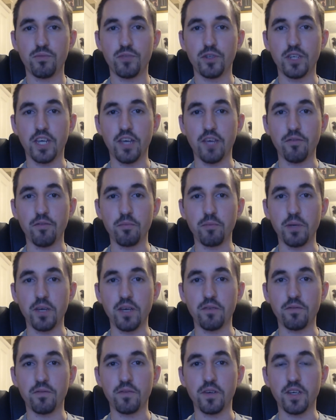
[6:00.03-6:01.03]
She gave a
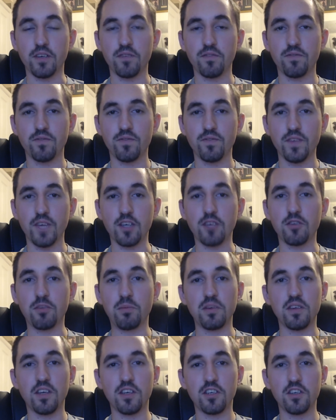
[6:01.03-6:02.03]
bit of
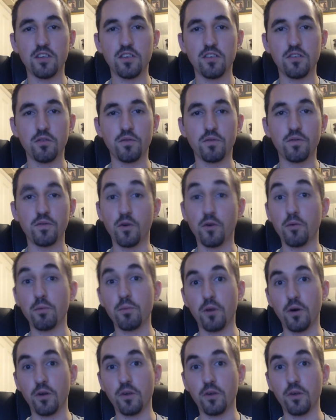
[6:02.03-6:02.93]
exposition to inform